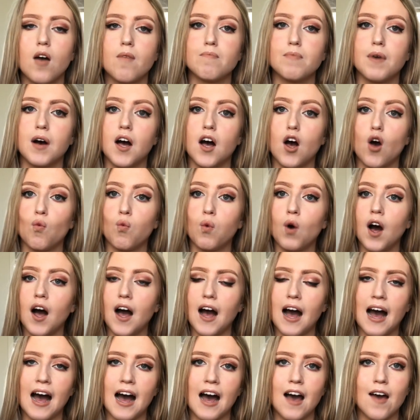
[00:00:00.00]
But
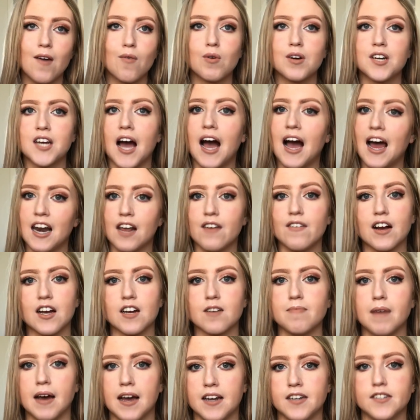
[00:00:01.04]
what I would highly
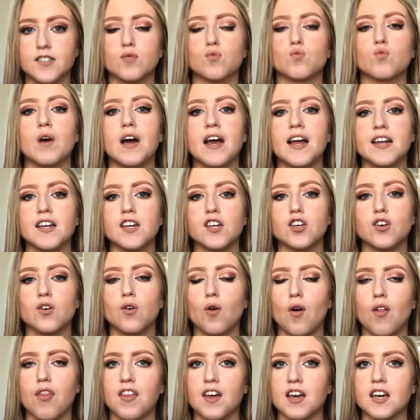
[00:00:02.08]
recommend when
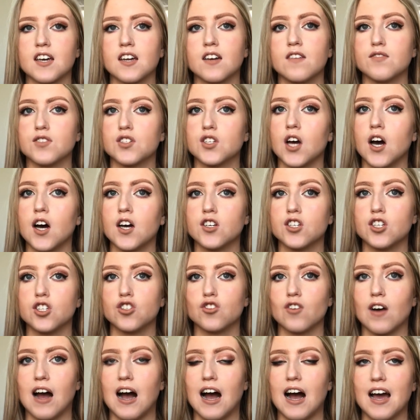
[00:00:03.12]
you're thinking of starting to
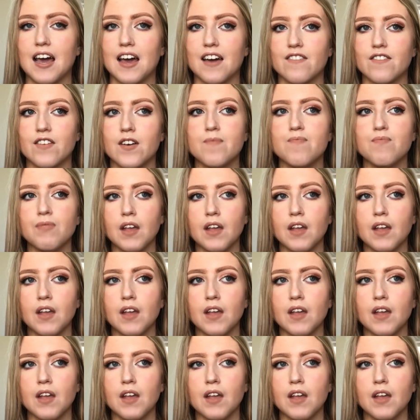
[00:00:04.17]
drive